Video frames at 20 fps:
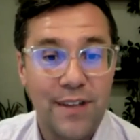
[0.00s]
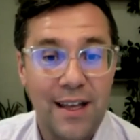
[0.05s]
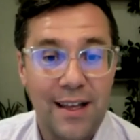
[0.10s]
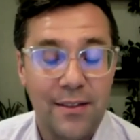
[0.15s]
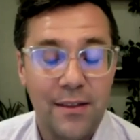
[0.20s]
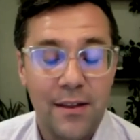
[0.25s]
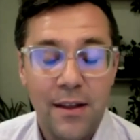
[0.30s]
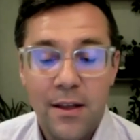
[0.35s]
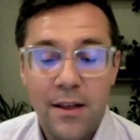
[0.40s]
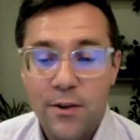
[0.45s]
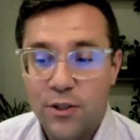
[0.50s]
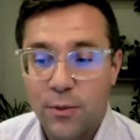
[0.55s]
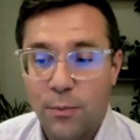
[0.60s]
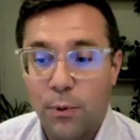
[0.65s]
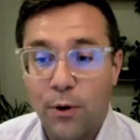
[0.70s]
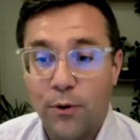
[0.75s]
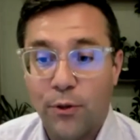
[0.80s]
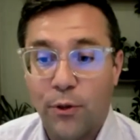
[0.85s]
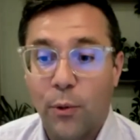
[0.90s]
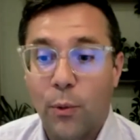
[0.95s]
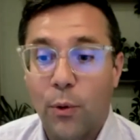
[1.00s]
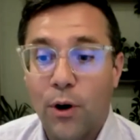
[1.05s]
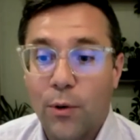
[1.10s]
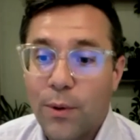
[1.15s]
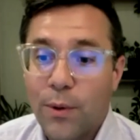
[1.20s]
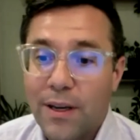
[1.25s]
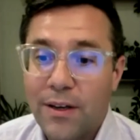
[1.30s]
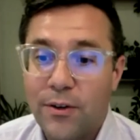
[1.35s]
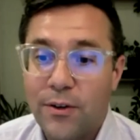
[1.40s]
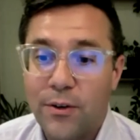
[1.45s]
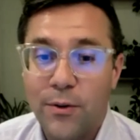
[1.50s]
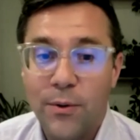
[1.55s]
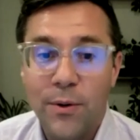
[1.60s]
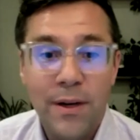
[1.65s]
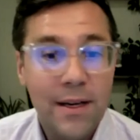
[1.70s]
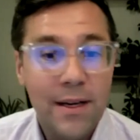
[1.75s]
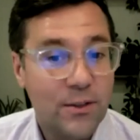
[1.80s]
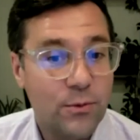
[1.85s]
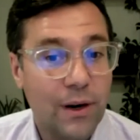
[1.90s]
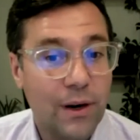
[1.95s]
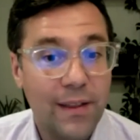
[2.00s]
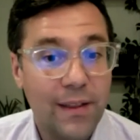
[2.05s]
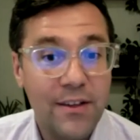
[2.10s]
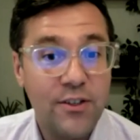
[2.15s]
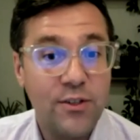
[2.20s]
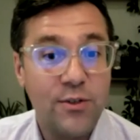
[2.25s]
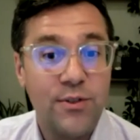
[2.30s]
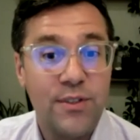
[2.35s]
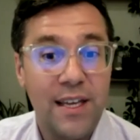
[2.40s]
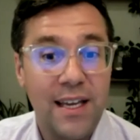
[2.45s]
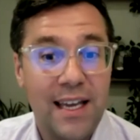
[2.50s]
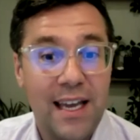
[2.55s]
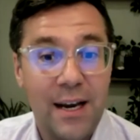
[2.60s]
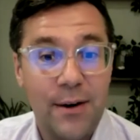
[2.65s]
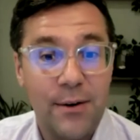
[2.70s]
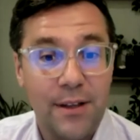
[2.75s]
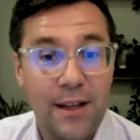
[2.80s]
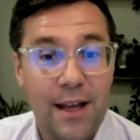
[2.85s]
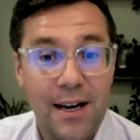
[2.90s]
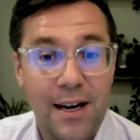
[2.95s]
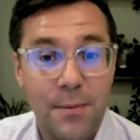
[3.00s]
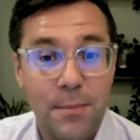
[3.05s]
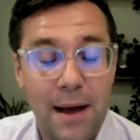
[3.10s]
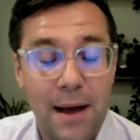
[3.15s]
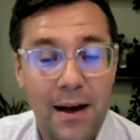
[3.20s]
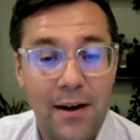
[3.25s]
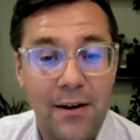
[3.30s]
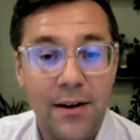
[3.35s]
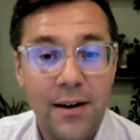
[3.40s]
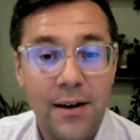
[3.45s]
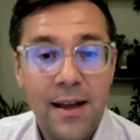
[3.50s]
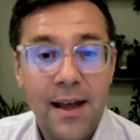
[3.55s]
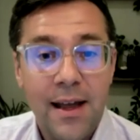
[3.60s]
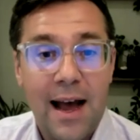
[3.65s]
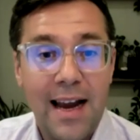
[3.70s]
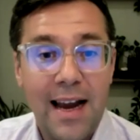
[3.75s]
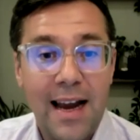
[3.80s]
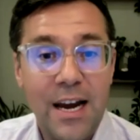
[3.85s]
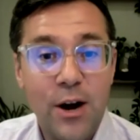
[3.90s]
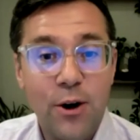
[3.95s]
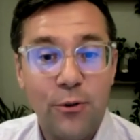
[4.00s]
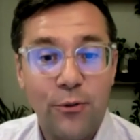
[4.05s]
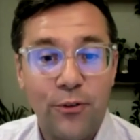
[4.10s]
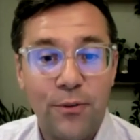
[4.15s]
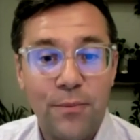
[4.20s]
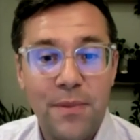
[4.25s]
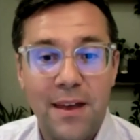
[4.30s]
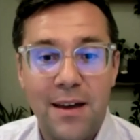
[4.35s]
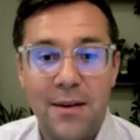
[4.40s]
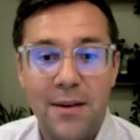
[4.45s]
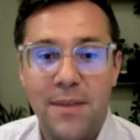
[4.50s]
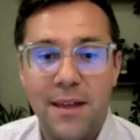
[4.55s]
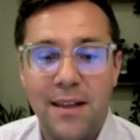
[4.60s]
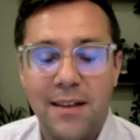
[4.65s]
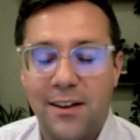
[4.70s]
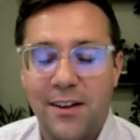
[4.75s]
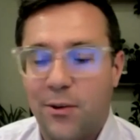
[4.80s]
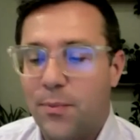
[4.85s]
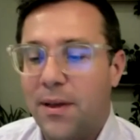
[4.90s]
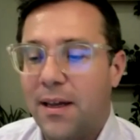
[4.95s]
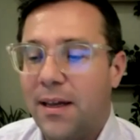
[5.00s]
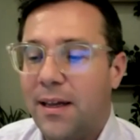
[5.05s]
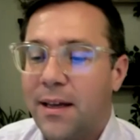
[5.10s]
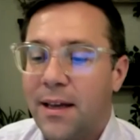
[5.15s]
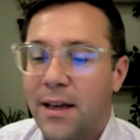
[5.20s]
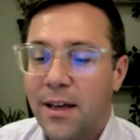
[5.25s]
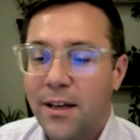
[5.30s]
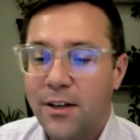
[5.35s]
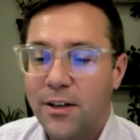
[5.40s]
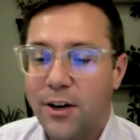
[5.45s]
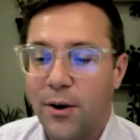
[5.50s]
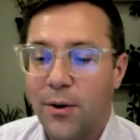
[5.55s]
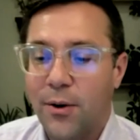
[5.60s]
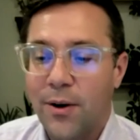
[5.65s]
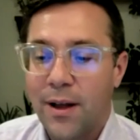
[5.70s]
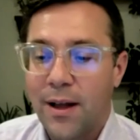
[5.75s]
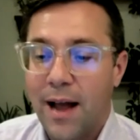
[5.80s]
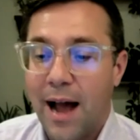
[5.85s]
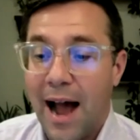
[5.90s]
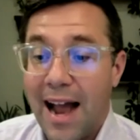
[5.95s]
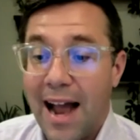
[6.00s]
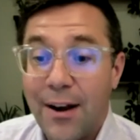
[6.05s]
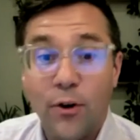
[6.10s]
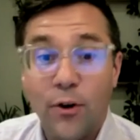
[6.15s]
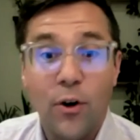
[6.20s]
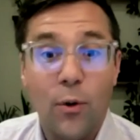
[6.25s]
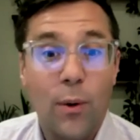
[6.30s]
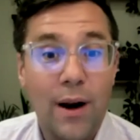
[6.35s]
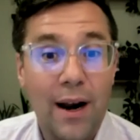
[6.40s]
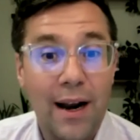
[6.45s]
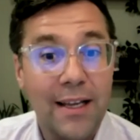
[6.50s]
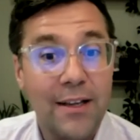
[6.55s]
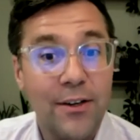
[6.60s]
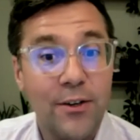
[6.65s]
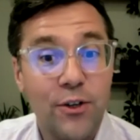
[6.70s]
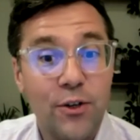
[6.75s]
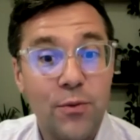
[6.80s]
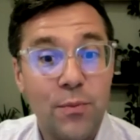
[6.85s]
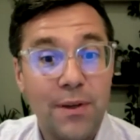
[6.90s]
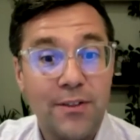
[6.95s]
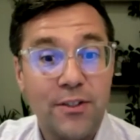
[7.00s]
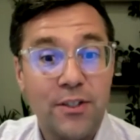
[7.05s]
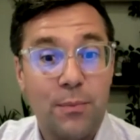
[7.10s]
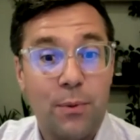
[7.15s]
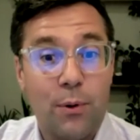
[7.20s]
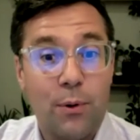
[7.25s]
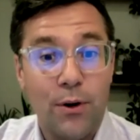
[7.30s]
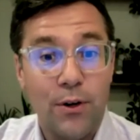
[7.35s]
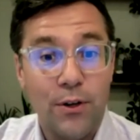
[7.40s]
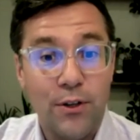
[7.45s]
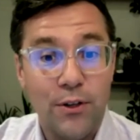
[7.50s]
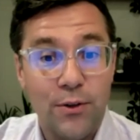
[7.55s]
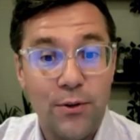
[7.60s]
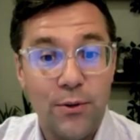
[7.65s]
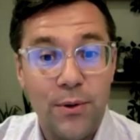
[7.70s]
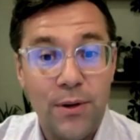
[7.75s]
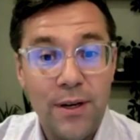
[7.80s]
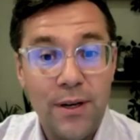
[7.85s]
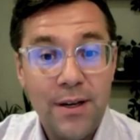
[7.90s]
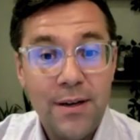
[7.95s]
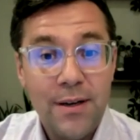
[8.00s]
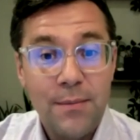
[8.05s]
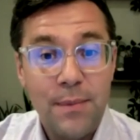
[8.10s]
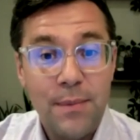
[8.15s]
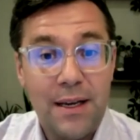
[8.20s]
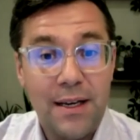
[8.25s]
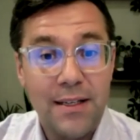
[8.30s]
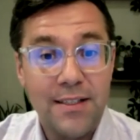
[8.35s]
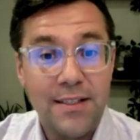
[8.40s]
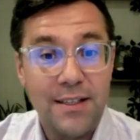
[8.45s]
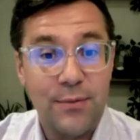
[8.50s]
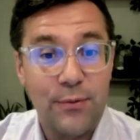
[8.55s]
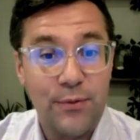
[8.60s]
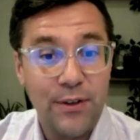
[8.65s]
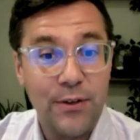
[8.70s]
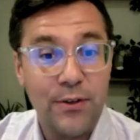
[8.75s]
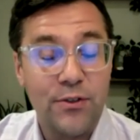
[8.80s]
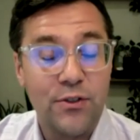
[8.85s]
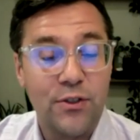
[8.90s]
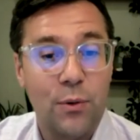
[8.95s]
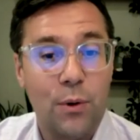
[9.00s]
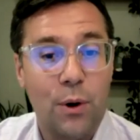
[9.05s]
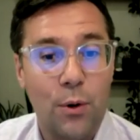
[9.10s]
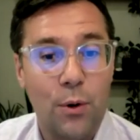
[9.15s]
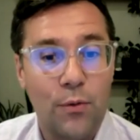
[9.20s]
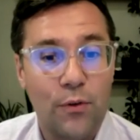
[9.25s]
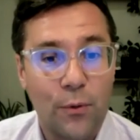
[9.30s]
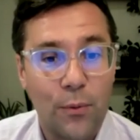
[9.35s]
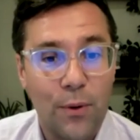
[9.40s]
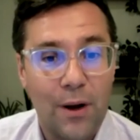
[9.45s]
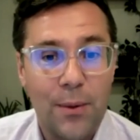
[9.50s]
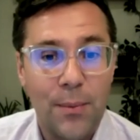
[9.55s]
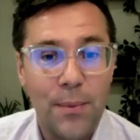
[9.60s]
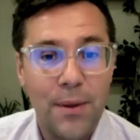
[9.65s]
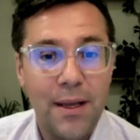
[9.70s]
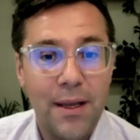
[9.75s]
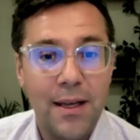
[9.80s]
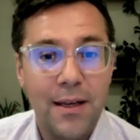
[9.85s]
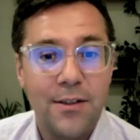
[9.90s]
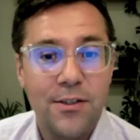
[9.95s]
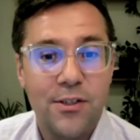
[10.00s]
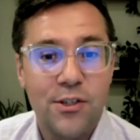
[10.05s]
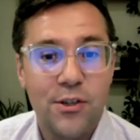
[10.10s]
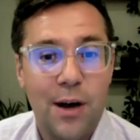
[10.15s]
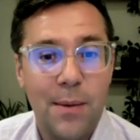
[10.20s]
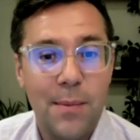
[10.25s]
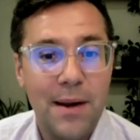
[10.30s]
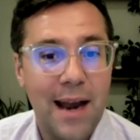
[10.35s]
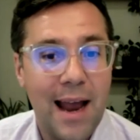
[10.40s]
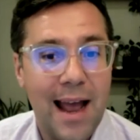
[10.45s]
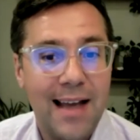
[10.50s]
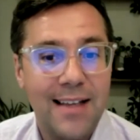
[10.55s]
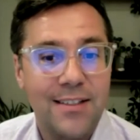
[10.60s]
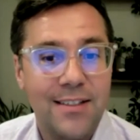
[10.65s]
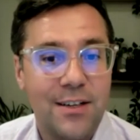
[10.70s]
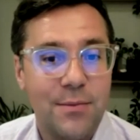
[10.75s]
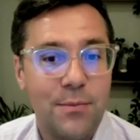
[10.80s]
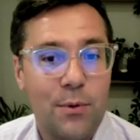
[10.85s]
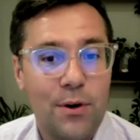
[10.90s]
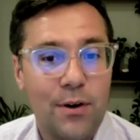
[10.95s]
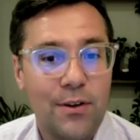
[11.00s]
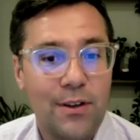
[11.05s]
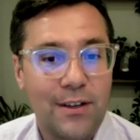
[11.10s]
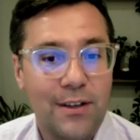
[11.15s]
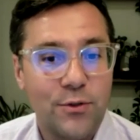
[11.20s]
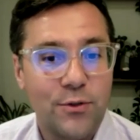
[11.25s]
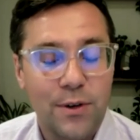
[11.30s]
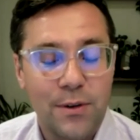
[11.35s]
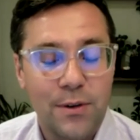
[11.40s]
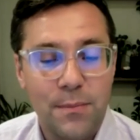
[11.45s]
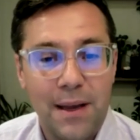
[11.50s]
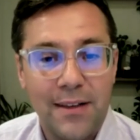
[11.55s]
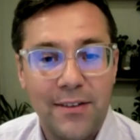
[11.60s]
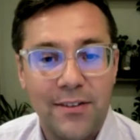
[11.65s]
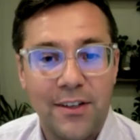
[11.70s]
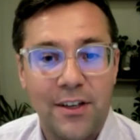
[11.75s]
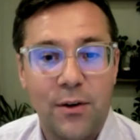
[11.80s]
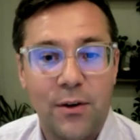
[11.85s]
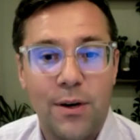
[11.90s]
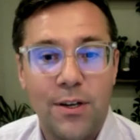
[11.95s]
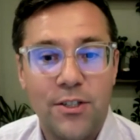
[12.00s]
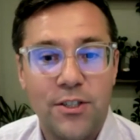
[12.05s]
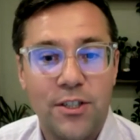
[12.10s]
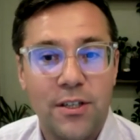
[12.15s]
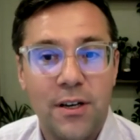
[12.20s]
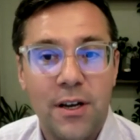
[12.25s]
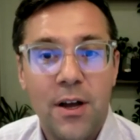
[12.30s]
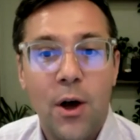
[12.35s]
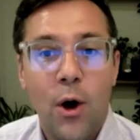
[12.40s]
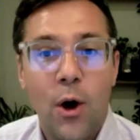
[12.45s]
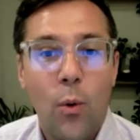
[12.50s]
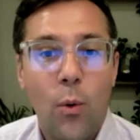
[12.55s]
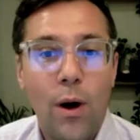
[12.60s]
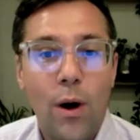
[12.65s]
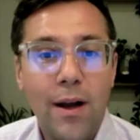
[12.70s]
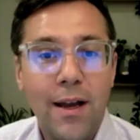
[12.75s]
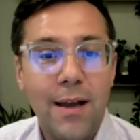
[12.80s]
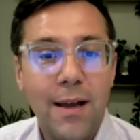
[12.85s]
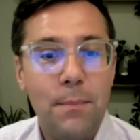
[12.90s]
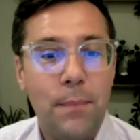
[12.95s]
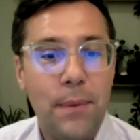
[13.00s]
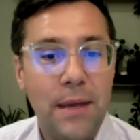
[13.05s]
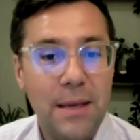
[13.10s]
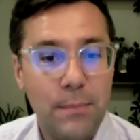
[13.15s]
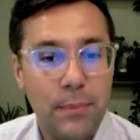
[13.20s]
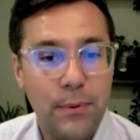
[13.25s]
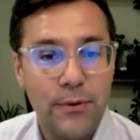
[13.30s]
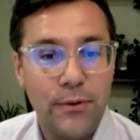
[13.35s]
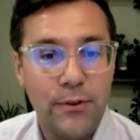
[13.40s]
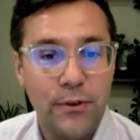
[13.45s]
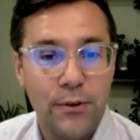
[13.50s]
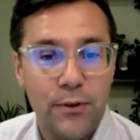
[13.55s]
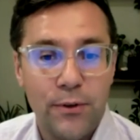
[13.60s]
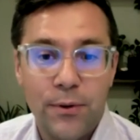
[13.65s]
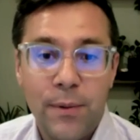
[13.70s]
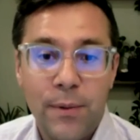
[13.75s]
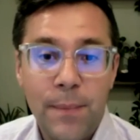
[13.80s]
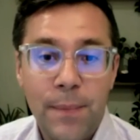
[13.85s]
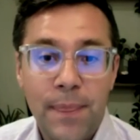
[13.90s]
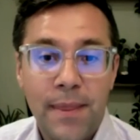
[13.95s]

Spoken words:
that support the work we do, it's one of the issues they care a lot about. I hear from them, they tell me, I don't know what I can do but support you because it feels so overwhelming. So I'm going to ask a more like sort of basic question. What can people do